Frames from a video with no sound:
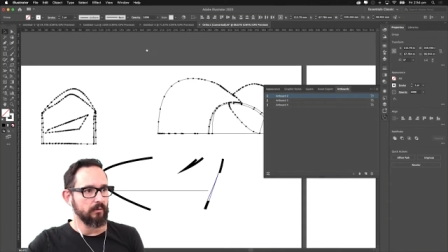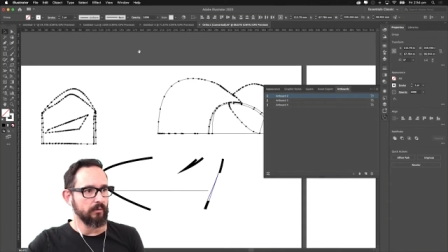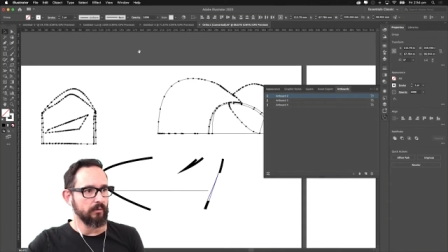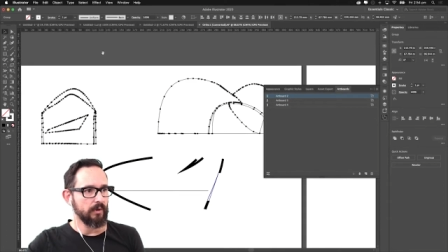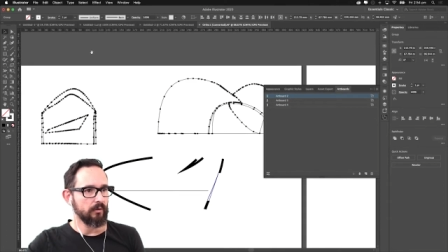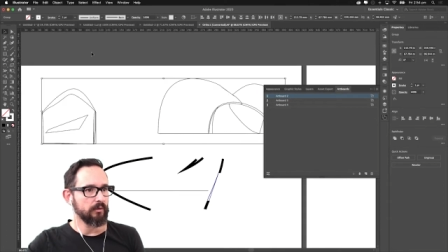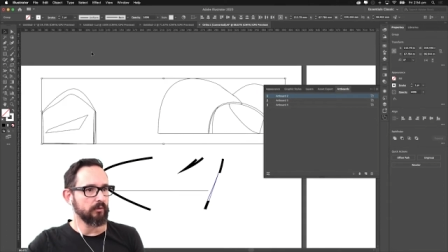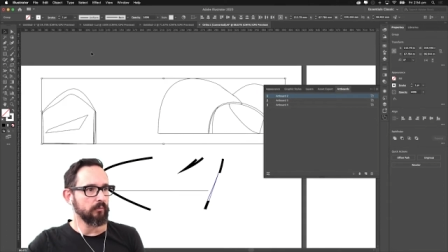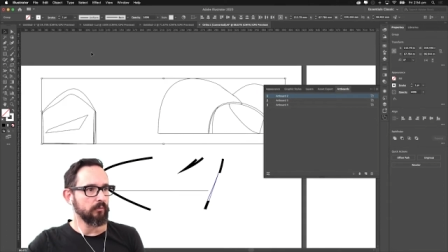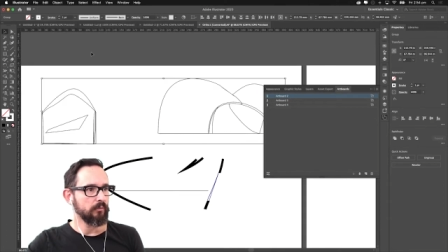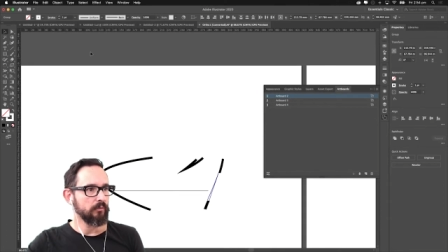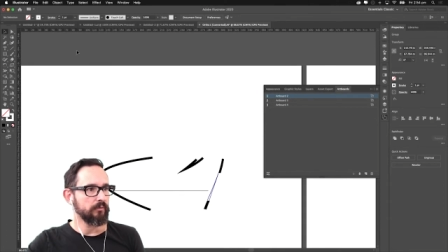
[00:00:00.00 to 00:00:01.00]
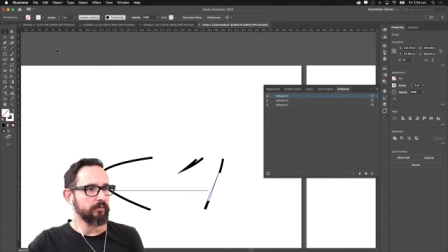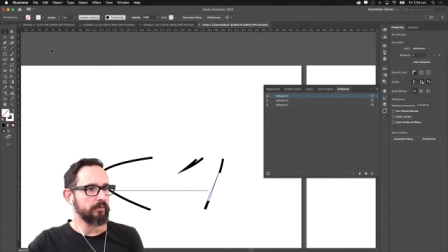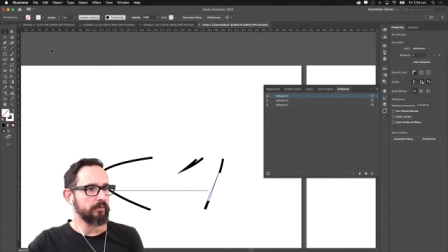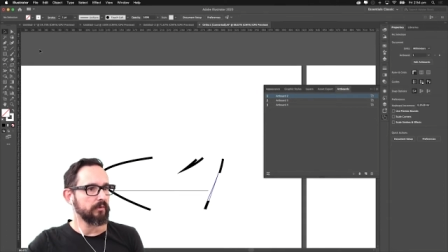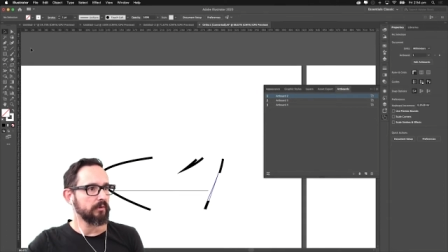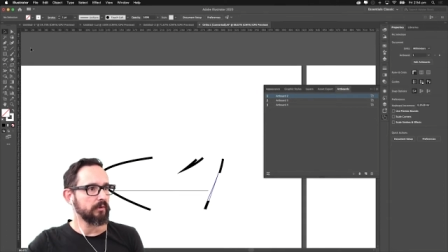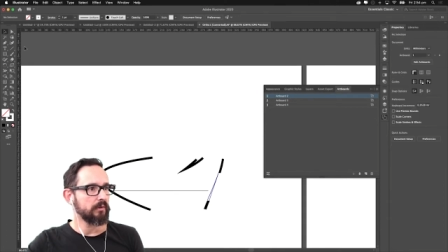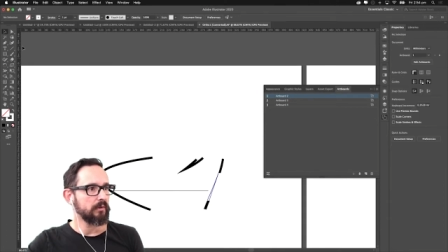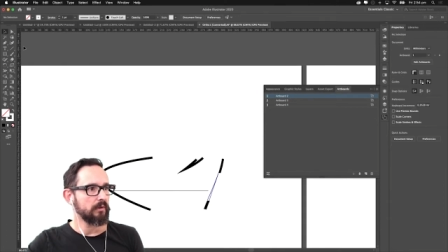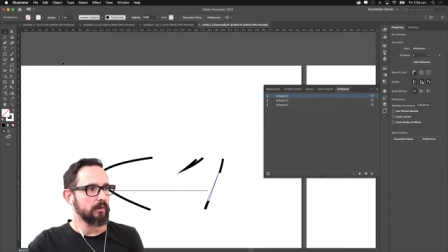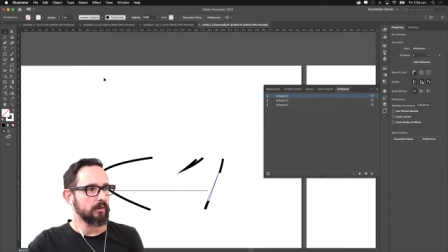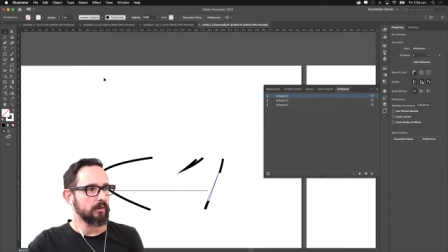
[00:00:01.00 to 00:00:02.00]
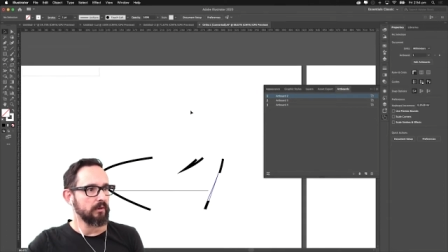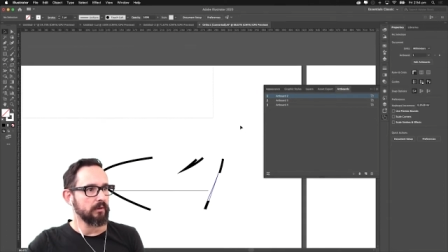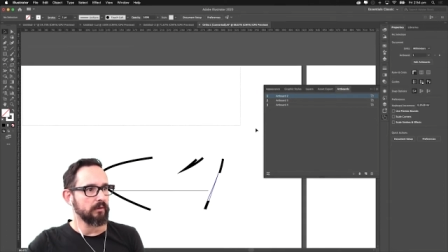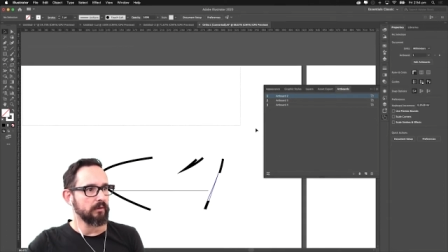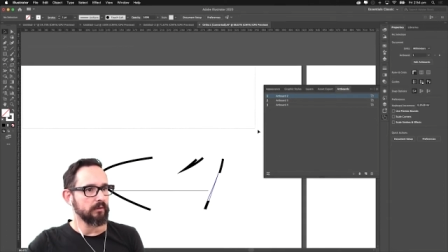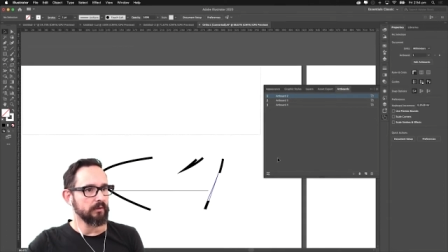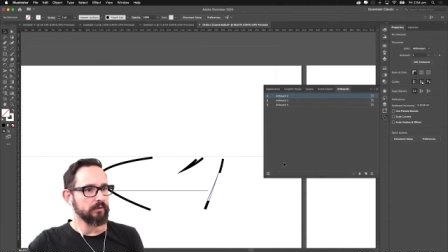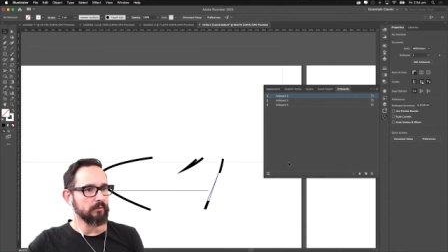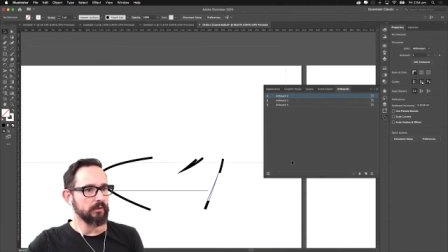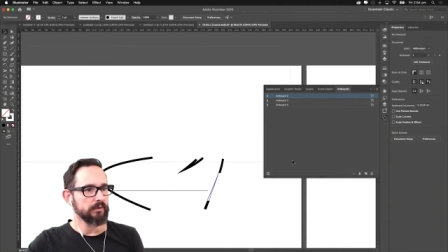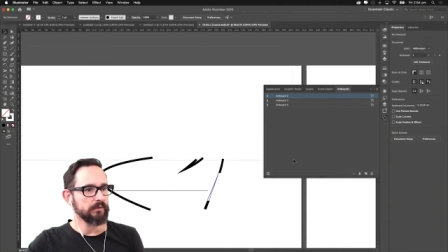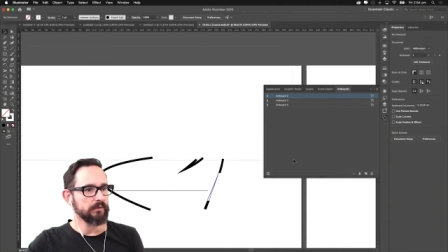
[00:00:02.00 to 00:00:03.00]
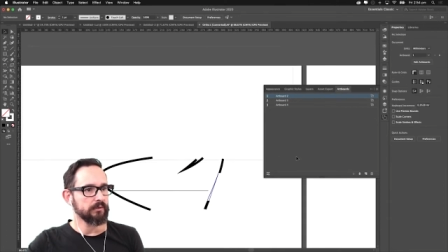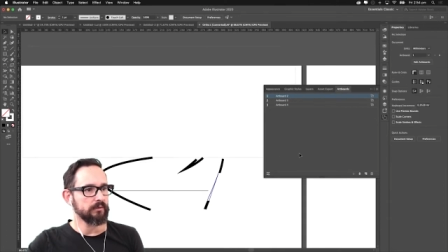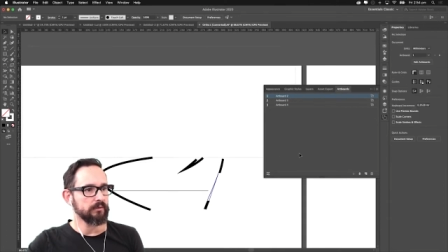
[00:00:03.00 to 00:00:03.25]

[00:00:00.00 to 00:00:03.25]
we're going to move this one